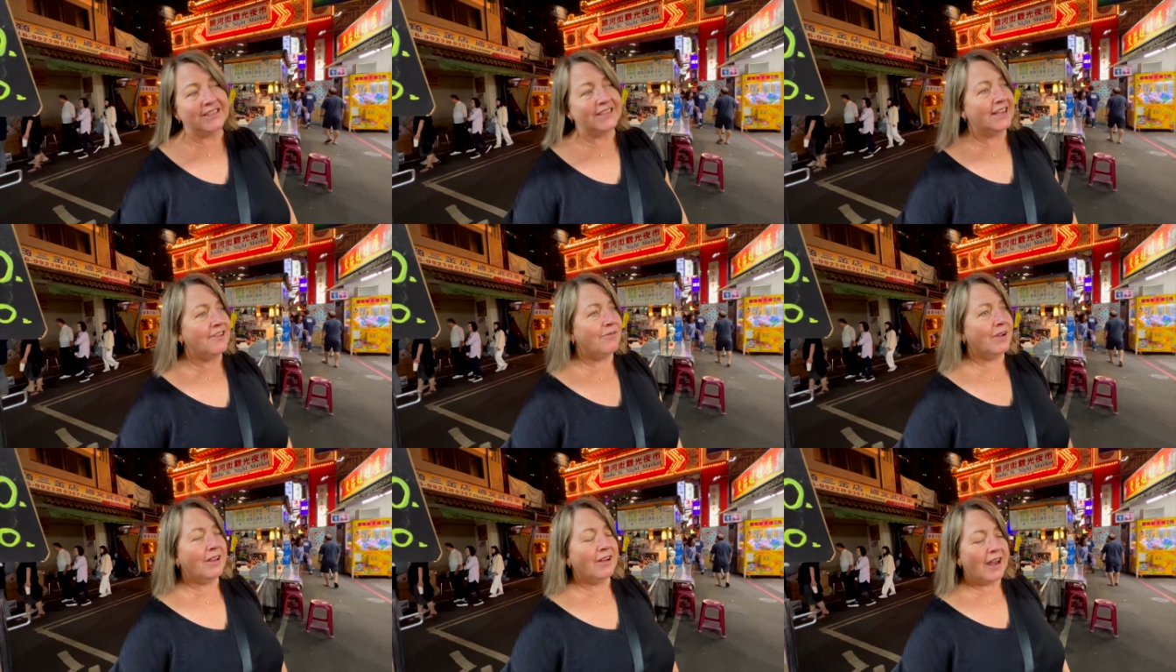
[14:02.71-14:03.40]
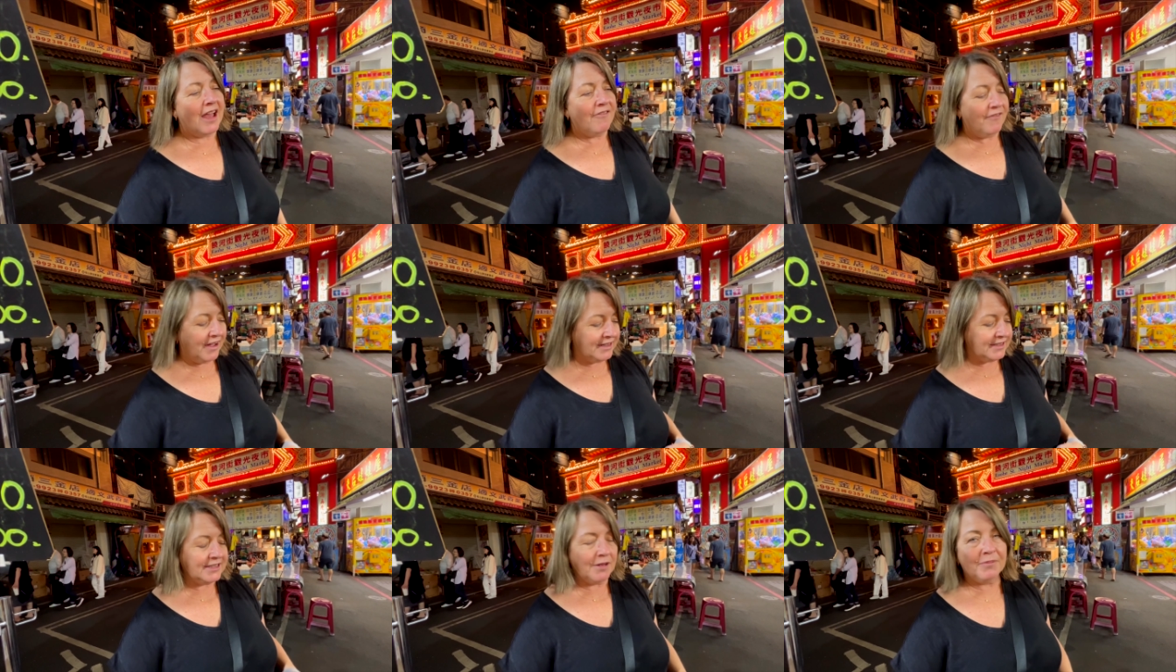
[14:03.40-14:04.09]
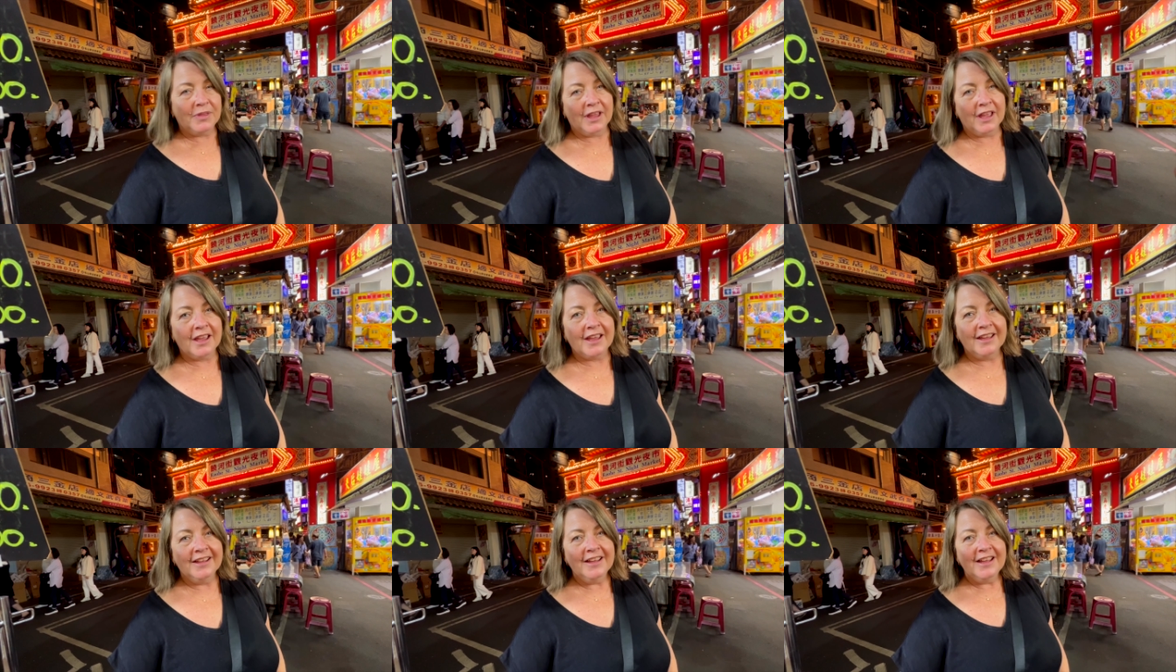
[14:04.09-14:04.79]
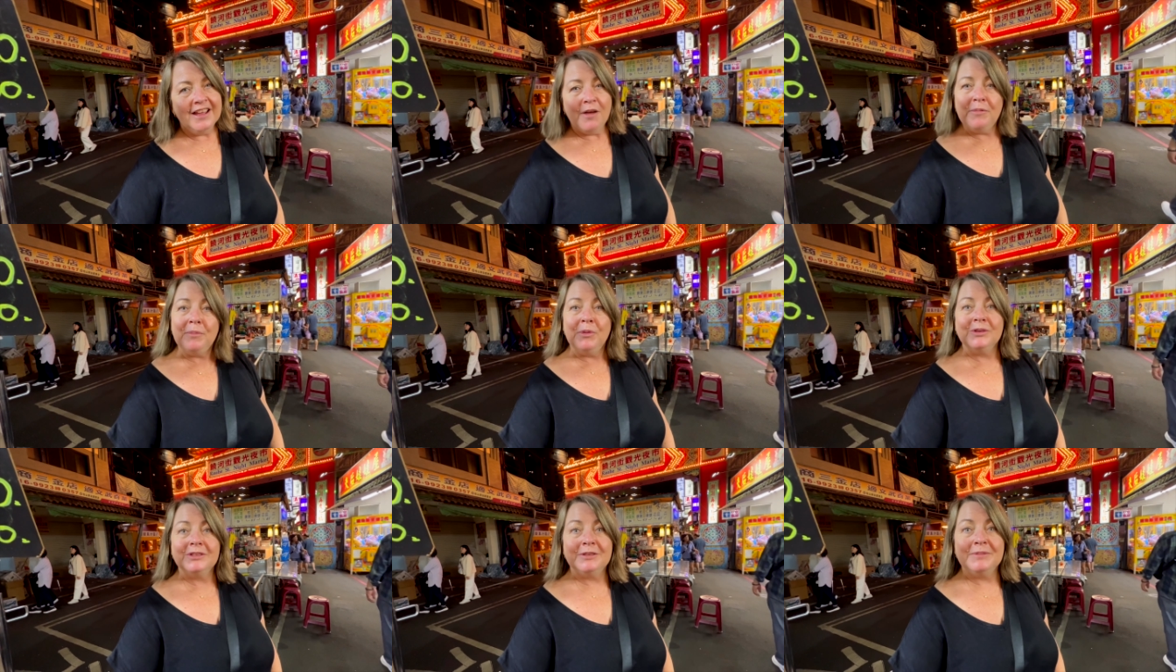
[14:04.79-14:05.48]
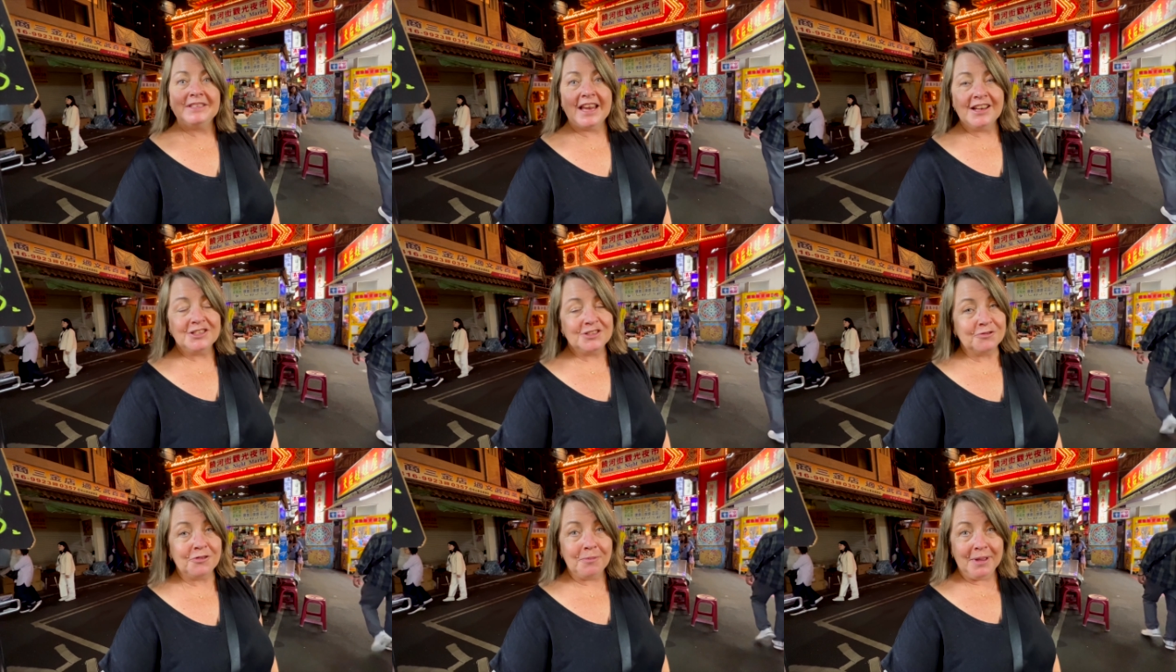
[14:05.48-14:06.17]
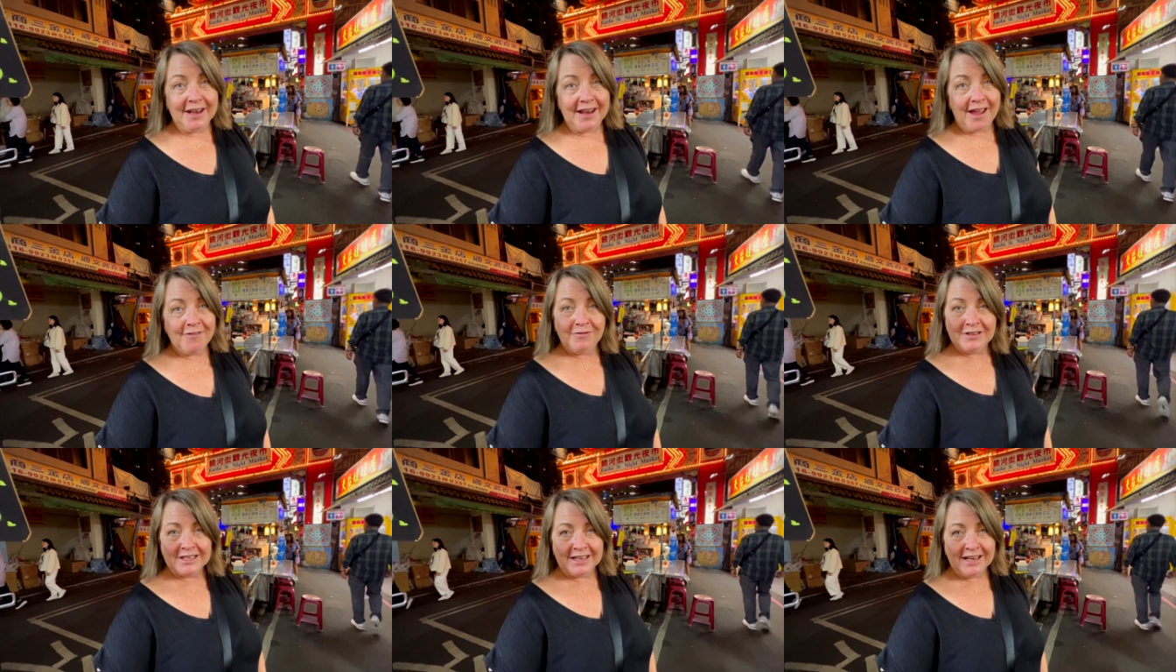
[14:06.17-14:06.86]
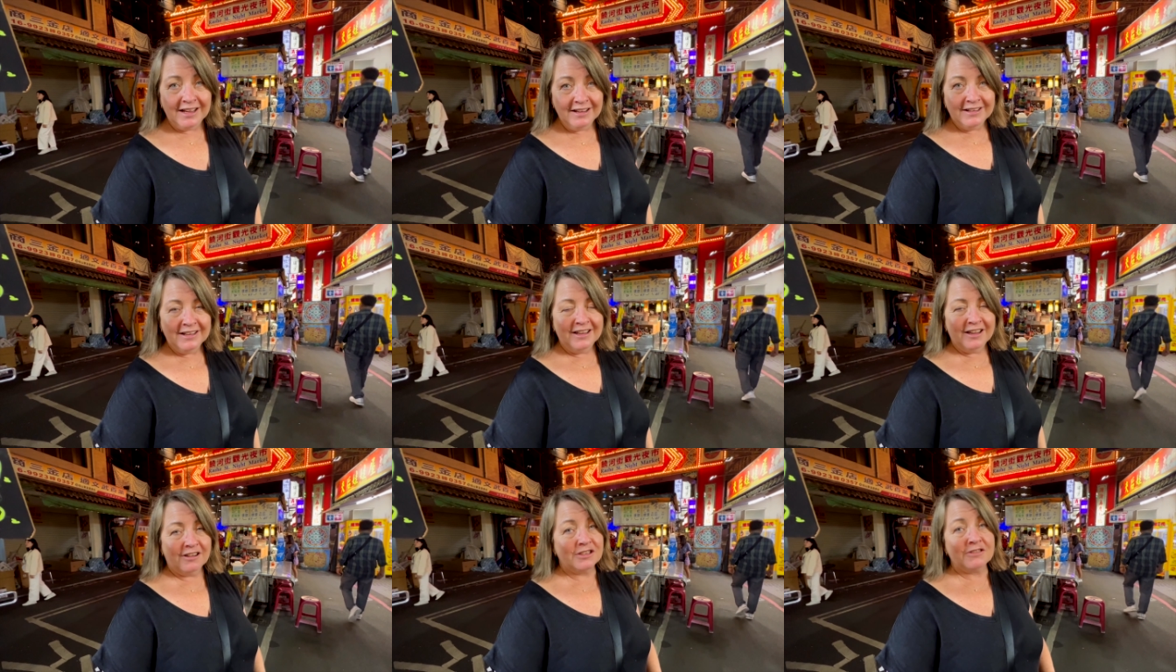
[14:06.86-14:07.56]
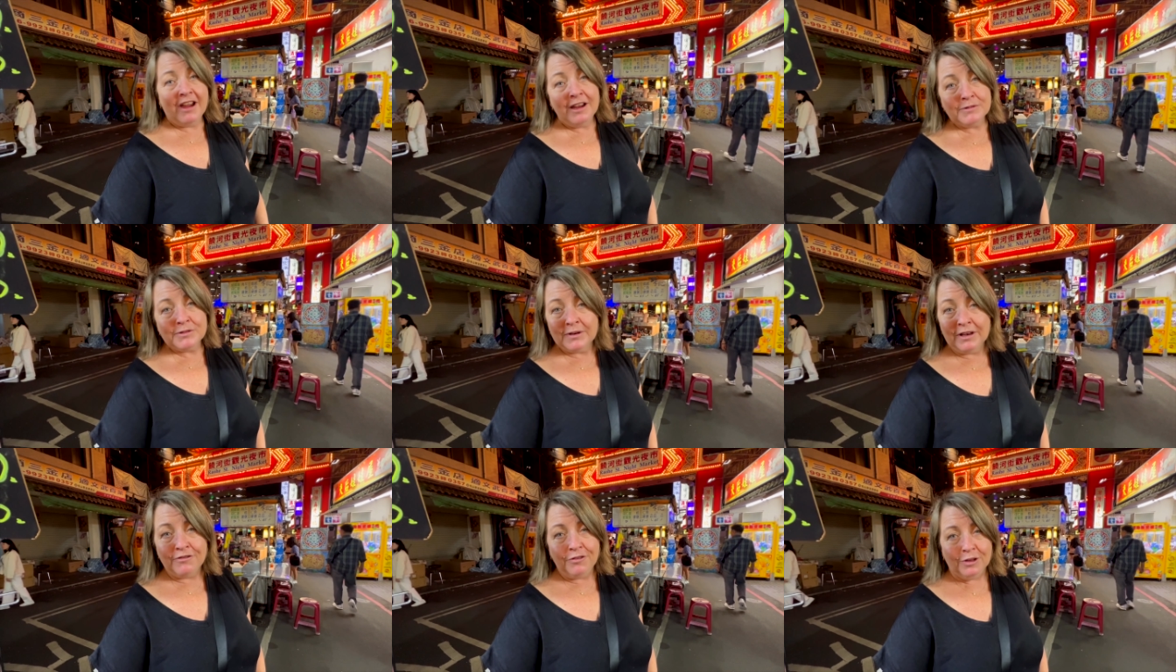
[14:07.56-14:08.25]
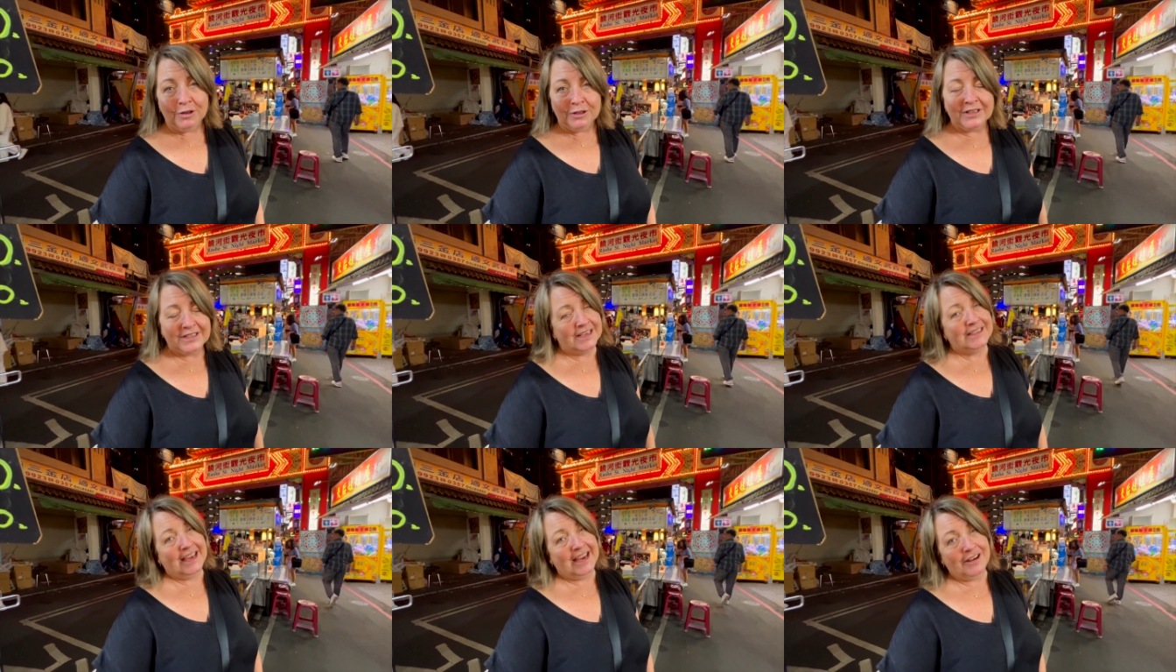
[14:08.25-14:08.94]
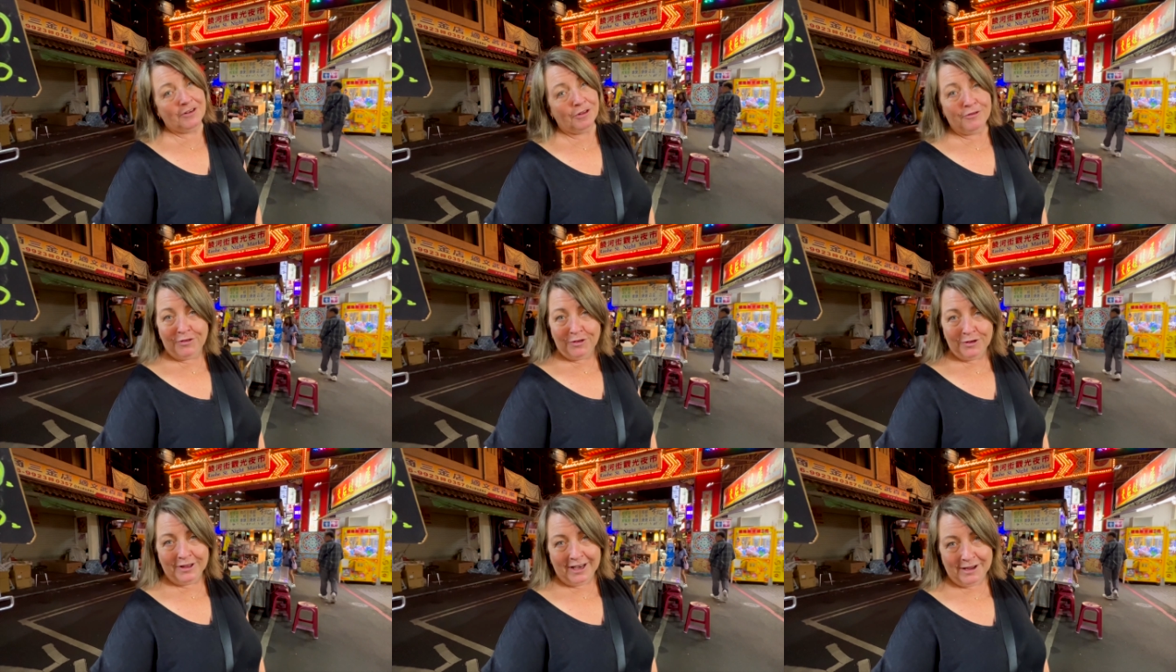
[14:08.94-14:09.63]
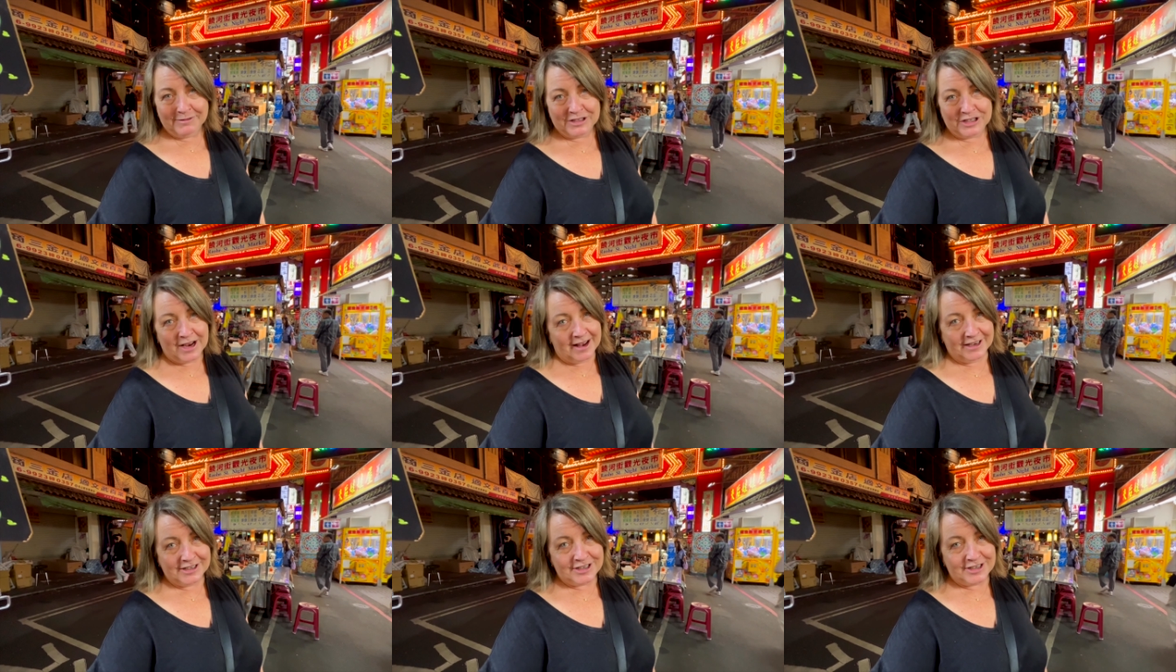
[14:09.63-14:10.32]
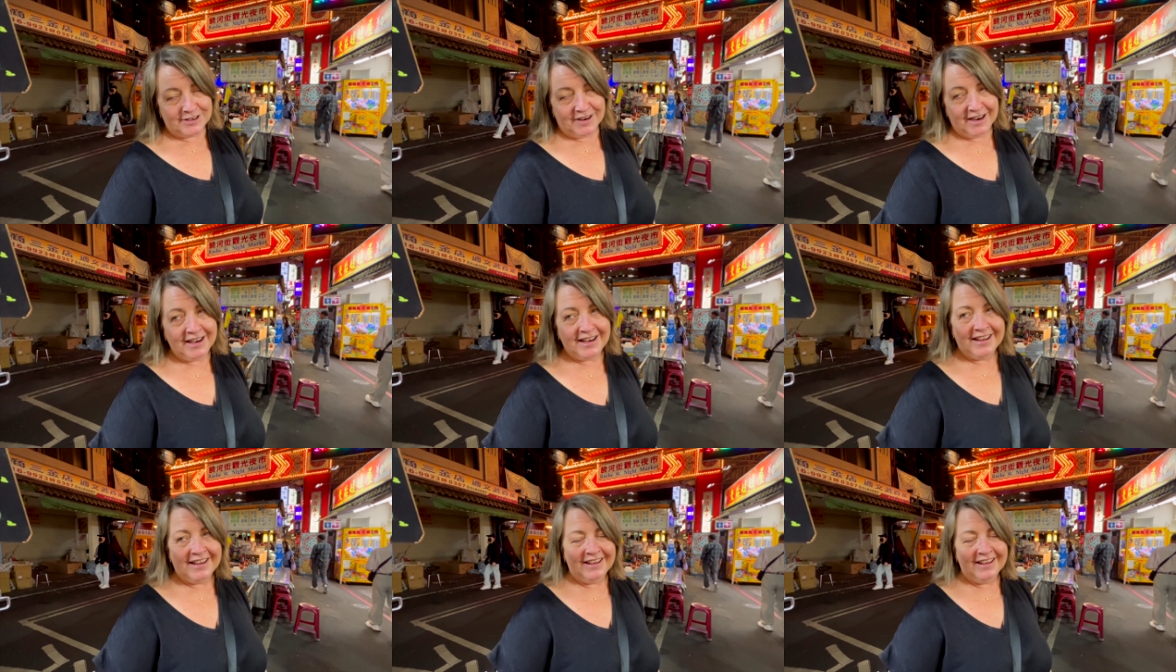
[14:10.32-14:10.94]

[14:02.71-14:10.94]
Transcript: see if we can now find something a bit more substantial for me to have for dinner. Because Graham's really full because he's eaten all the food that he was challenged to eat.